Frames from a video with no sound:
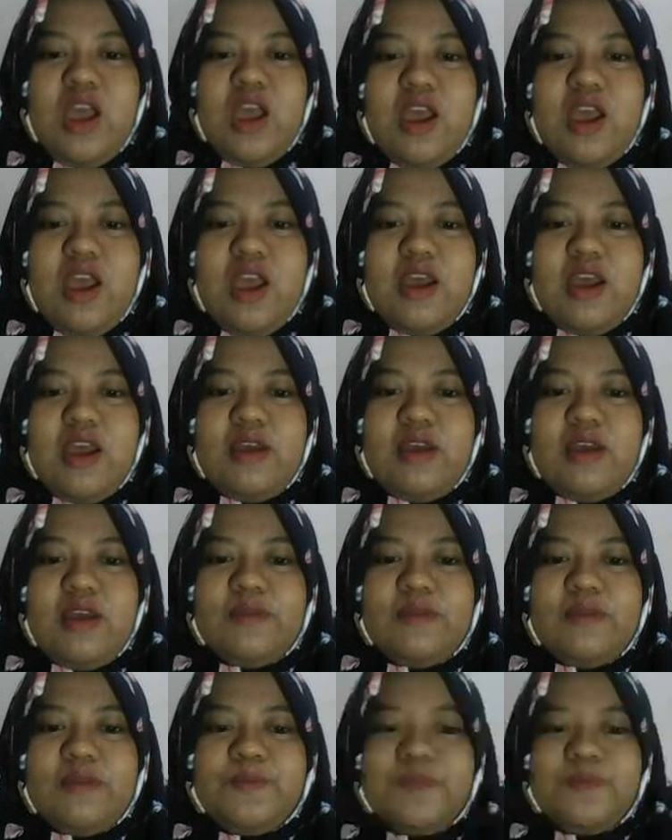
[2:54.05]

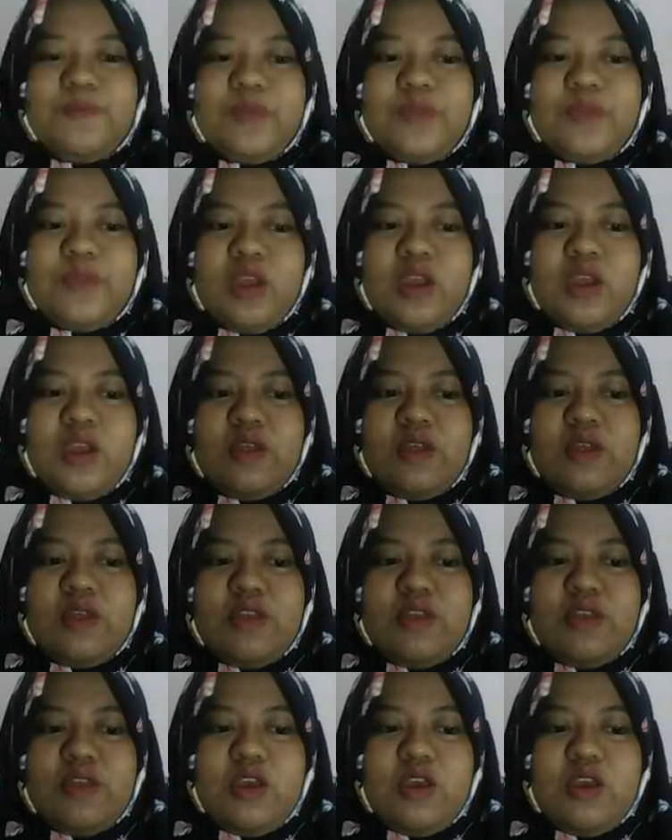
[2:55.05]
And
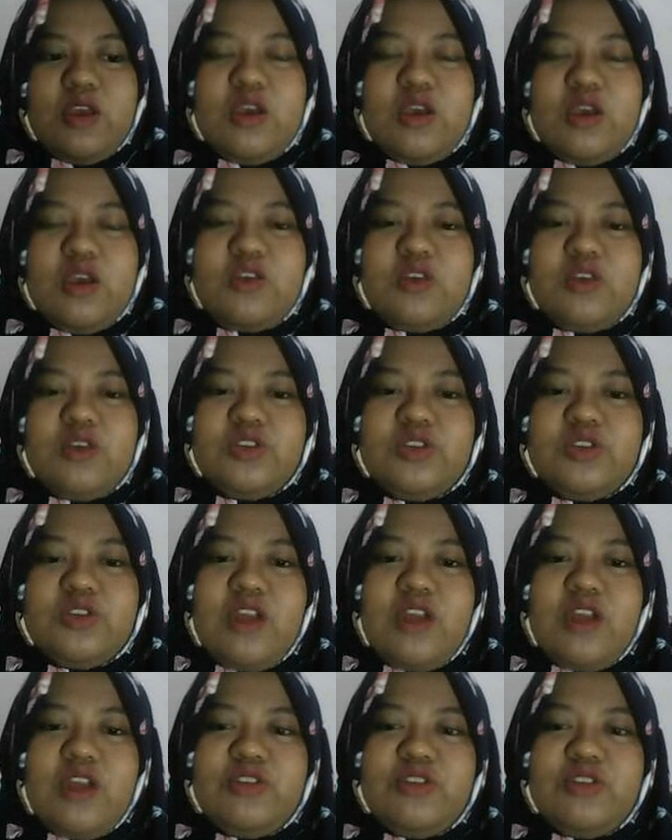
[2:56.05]
these
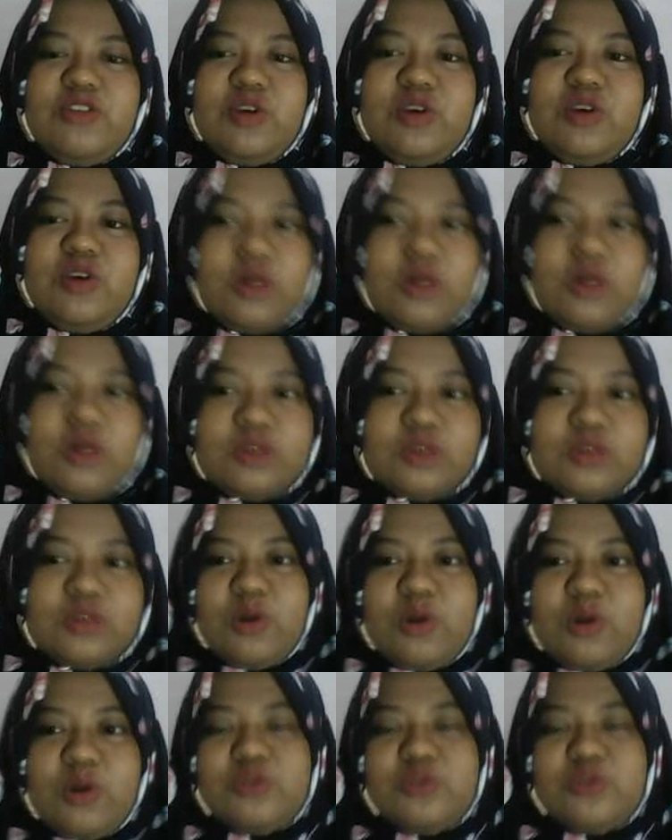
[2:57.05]
articles
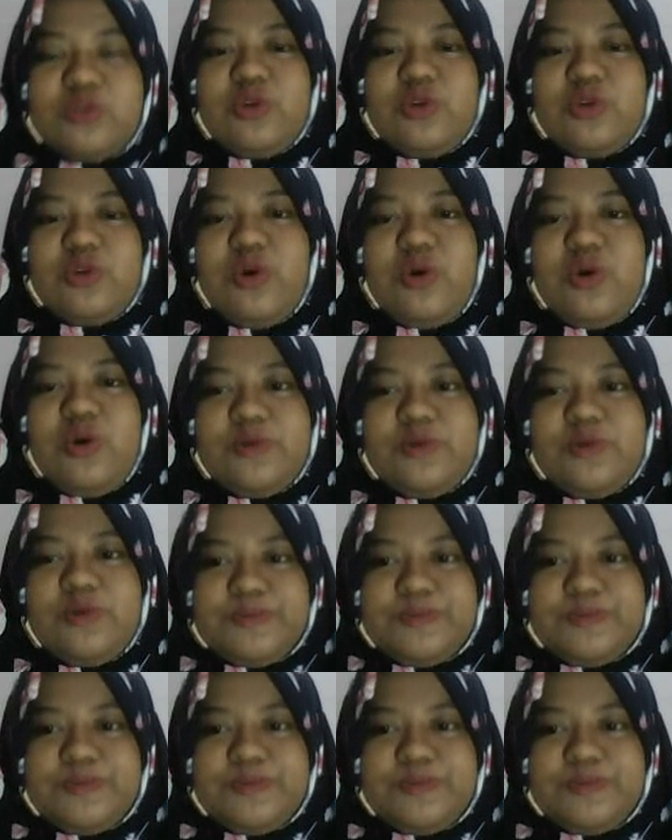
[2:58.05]
also